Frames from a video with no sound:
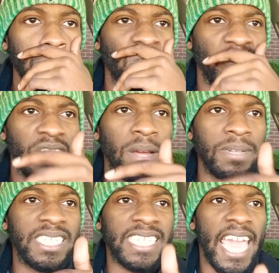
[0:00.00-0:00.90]
for them to
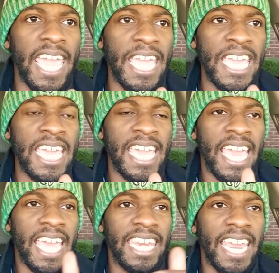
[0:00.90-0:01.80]
say
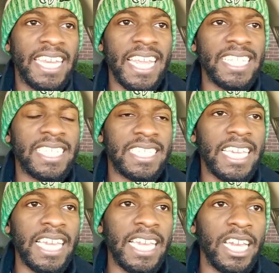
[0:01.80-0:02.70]
they didn't
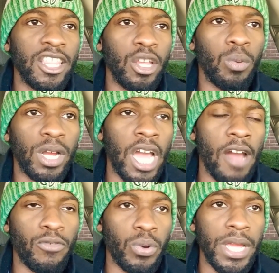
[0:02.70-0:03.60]
see the
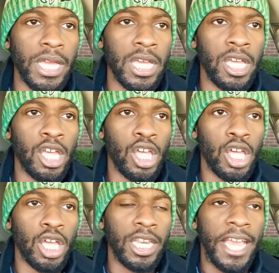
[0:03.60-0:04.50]
recovery,
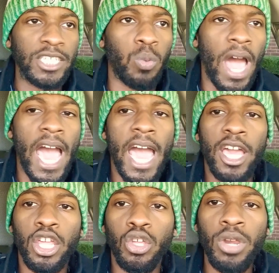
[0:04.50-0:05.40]
that's why
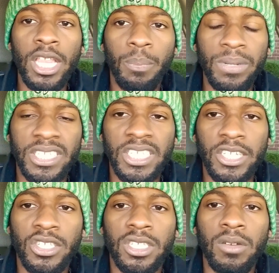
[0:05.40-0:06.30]
you need to put
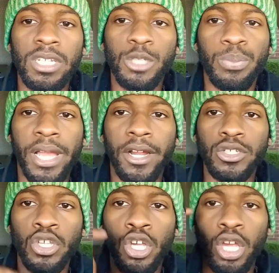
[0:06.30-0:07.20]
sensors on these
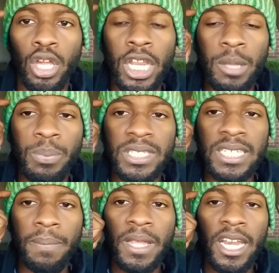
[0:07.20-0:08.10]
players. You need to put
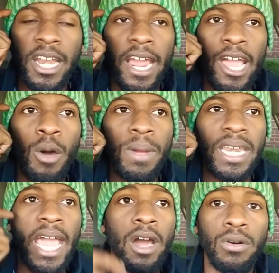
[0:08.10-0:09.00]
something in their helmet
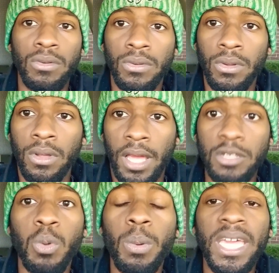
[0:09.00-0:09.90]
now. That's
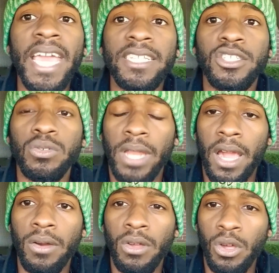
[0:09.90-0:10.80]
what we're getting to now.
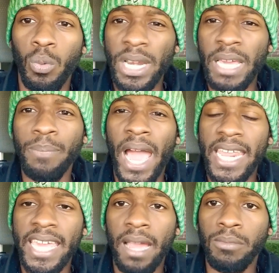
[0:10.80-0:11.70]
We need body
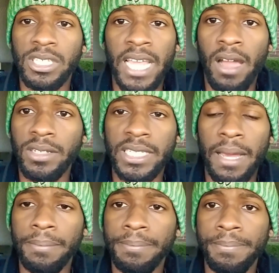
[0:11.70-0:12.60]
cameras now or
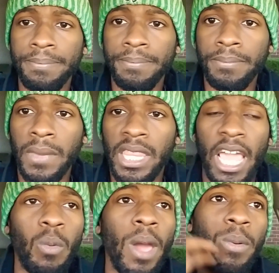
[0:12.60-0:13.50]
something.
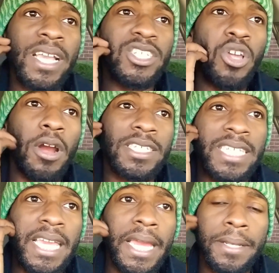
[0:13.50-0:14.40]
That way we can start
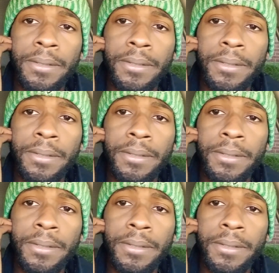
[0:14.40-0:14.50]
seeing,